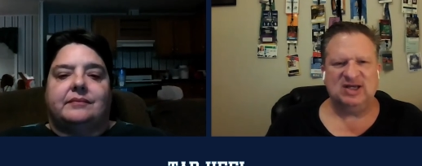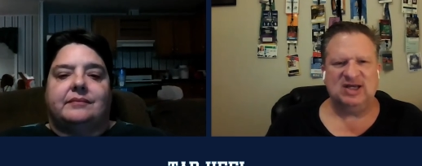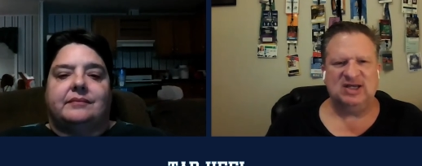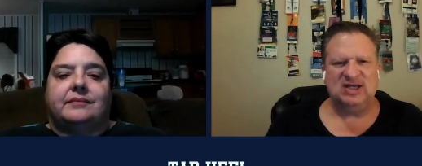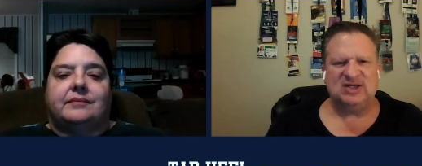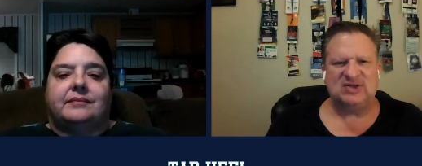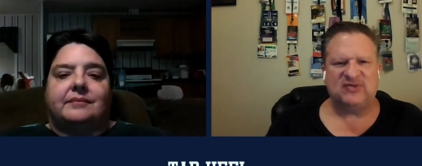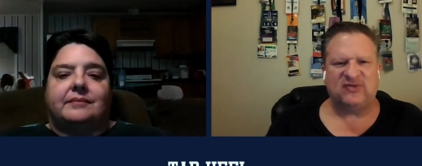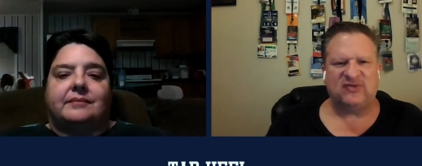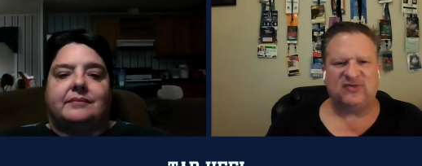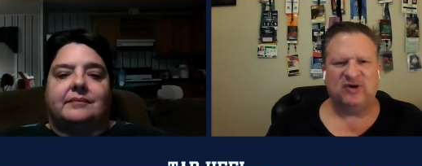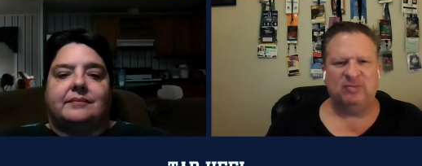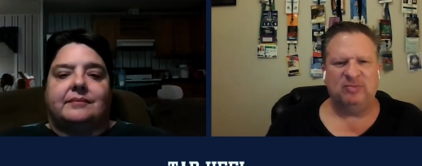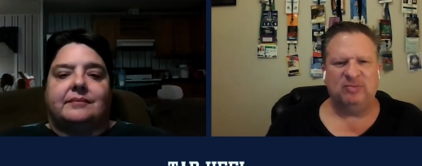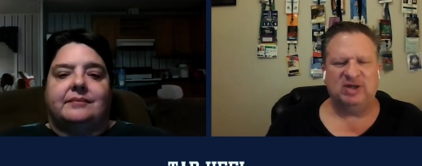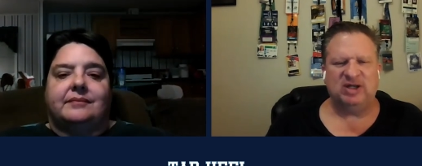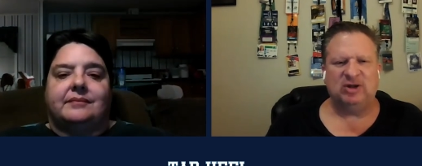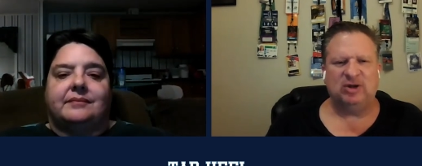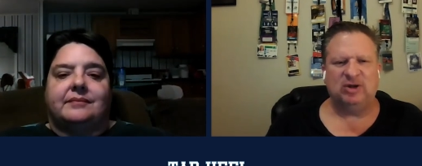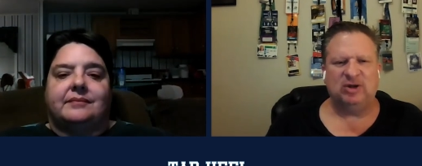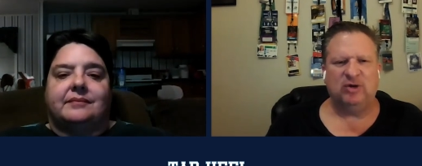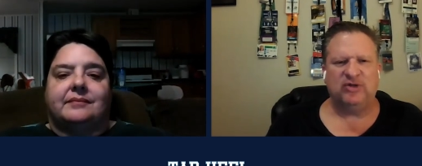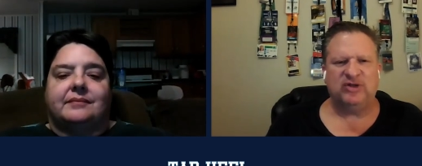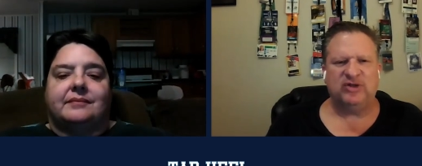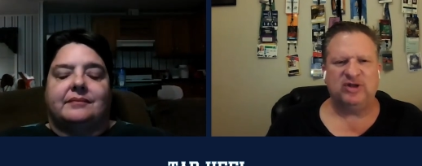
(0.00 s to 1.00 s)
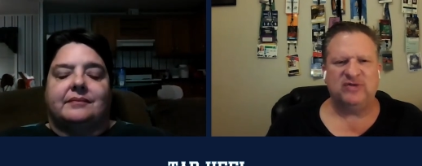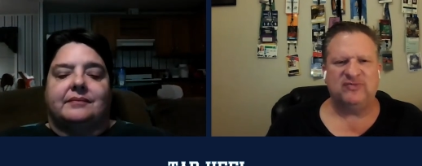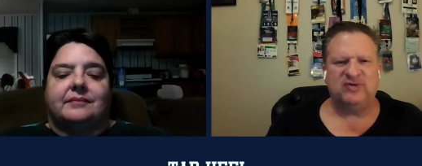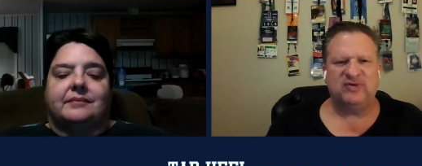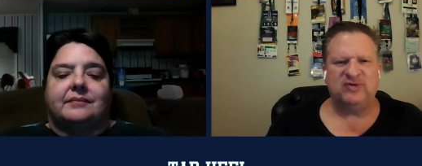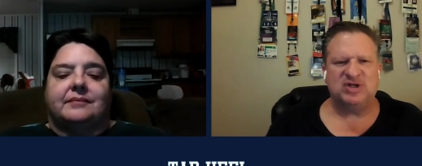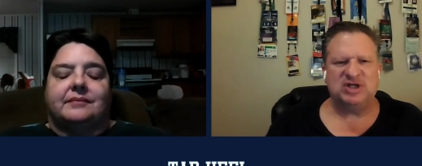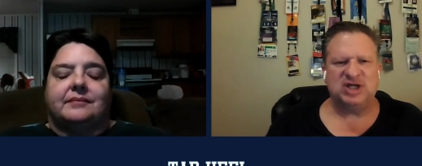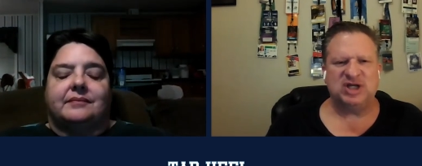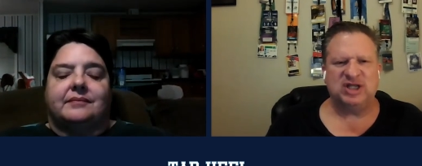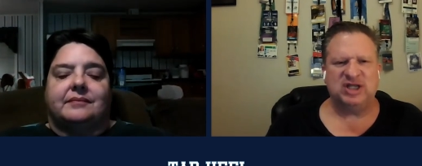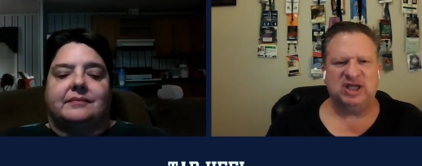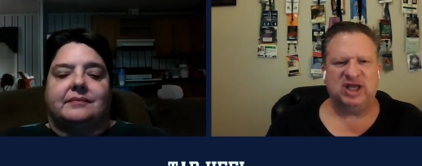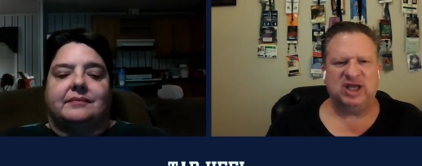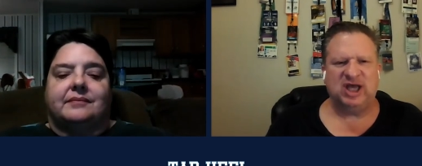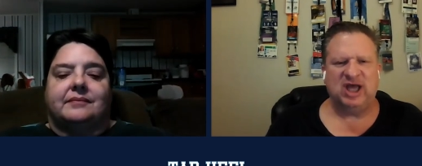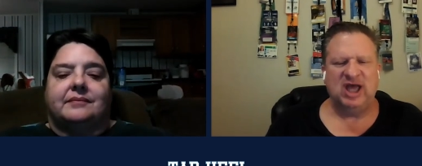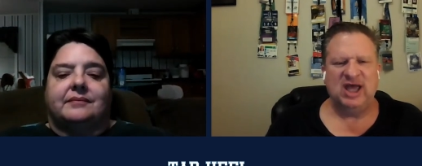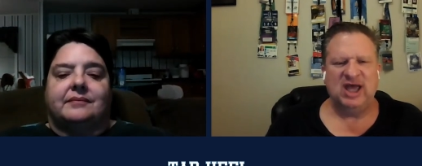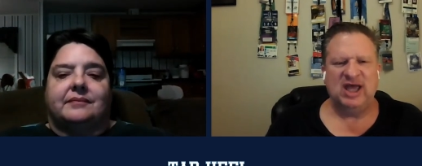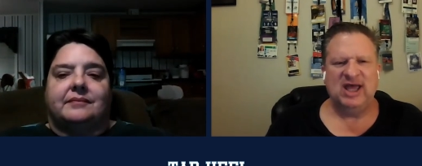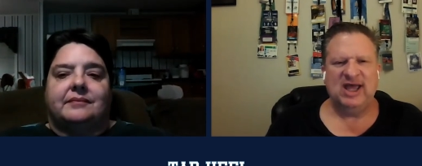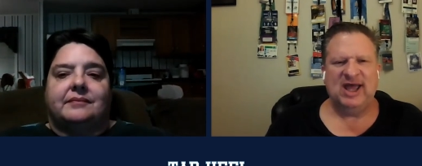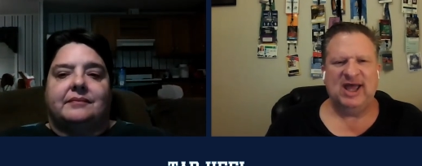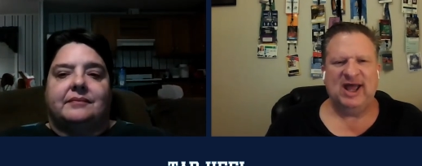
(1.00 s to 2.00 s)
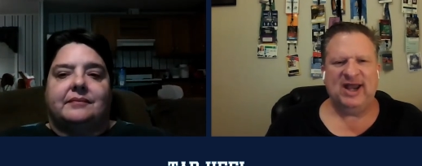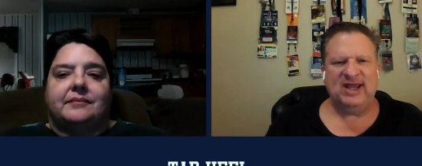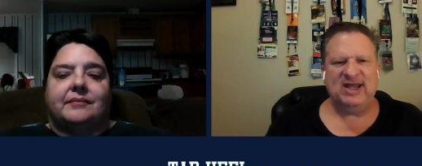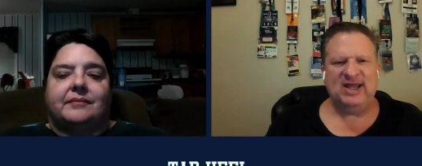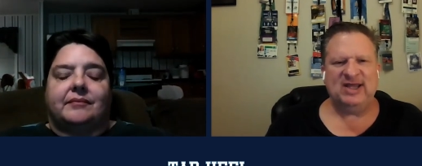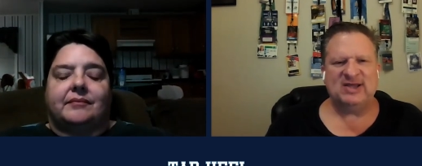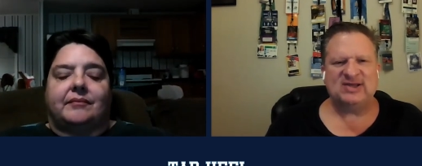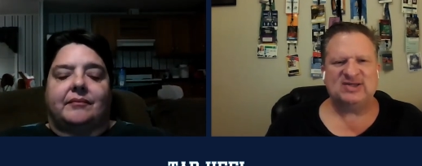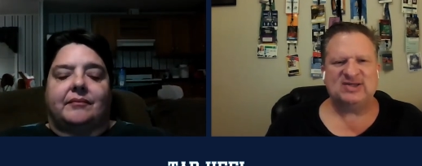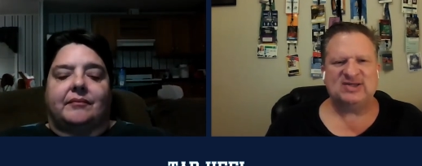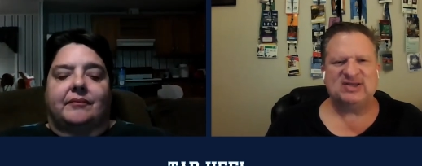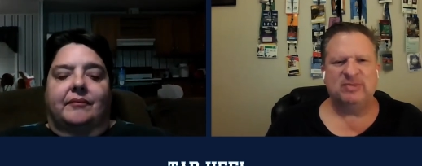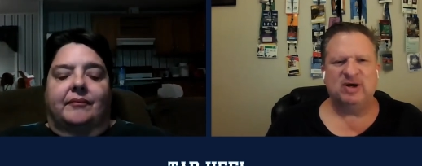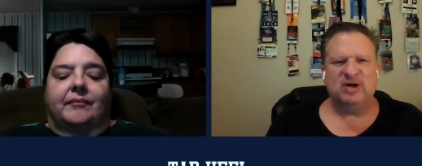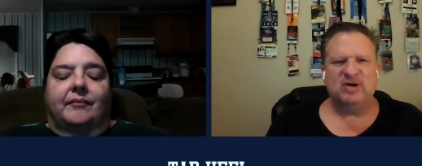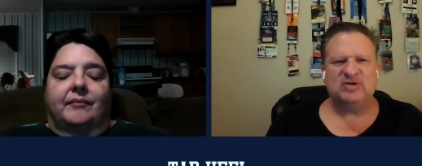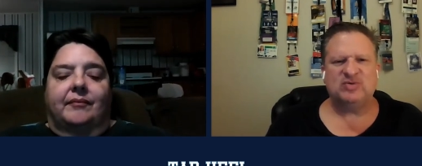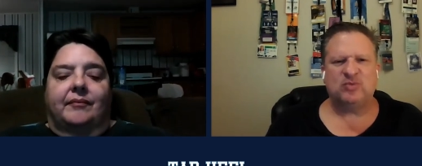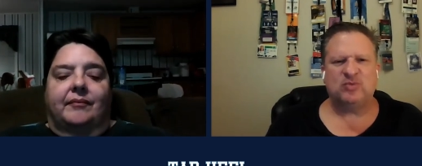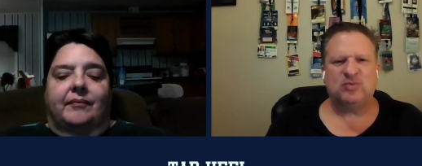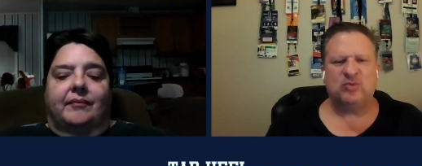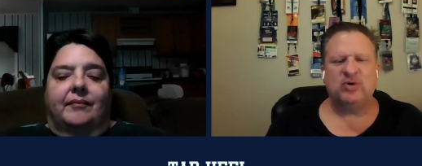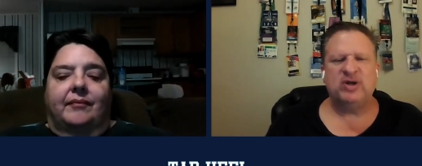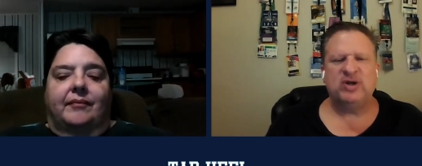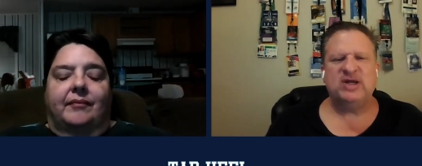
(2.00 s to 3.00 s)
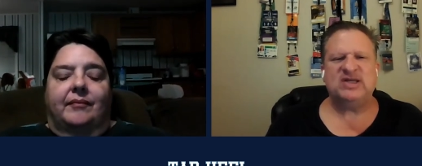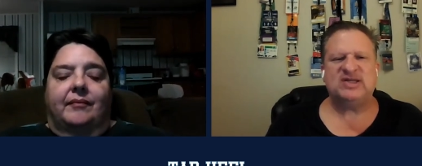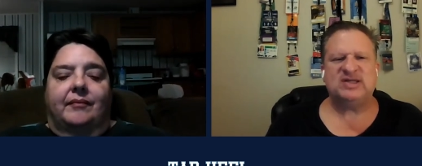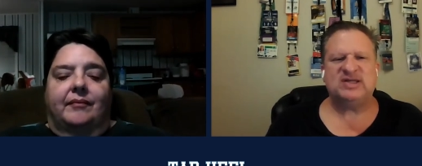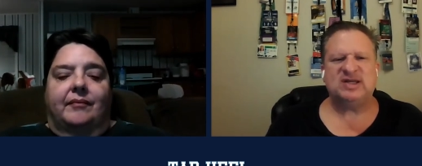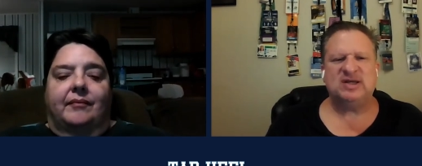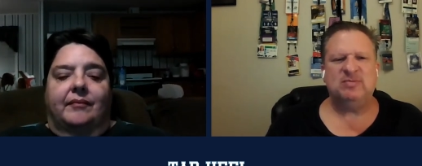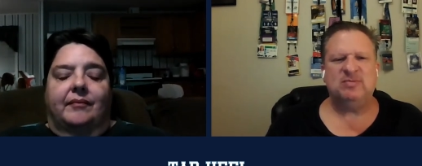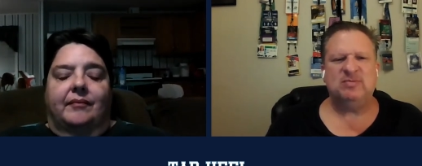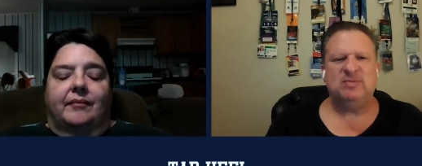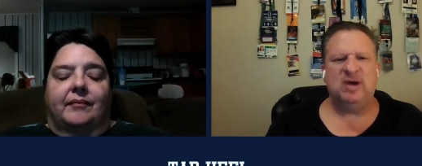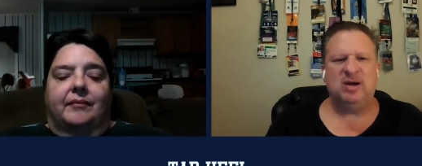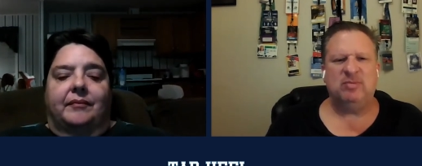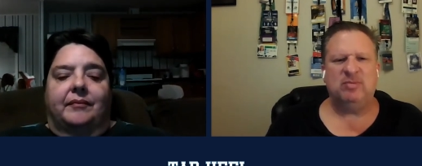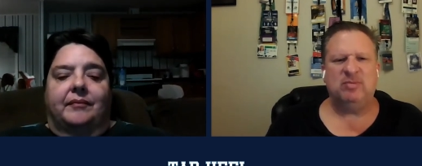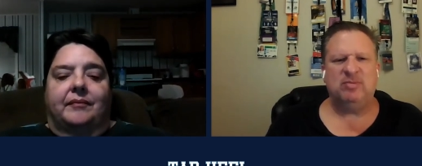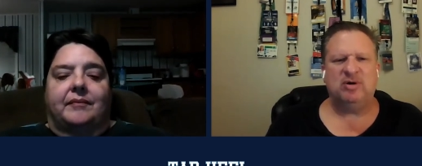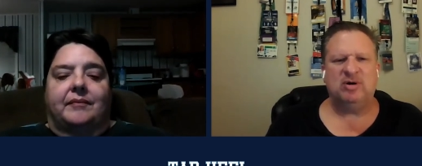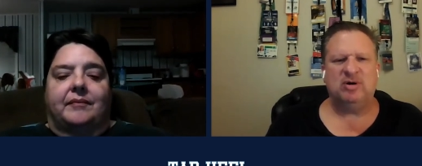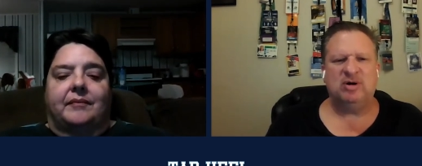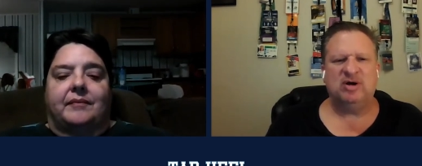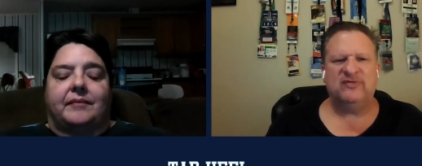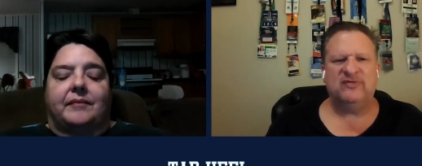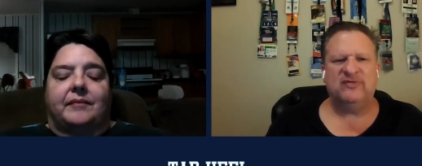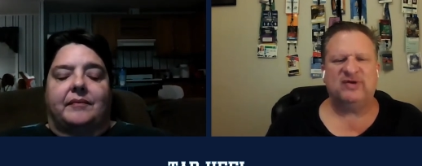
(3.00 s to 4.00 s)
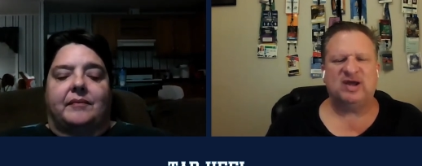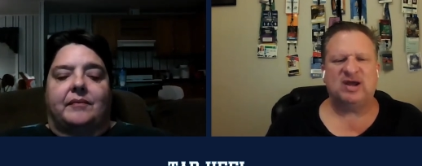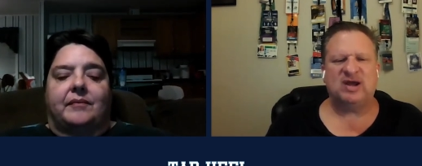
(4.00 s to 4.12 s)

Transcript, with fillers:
Speaker 1: He is from Midlothian, Virginia, and he is the most recent member of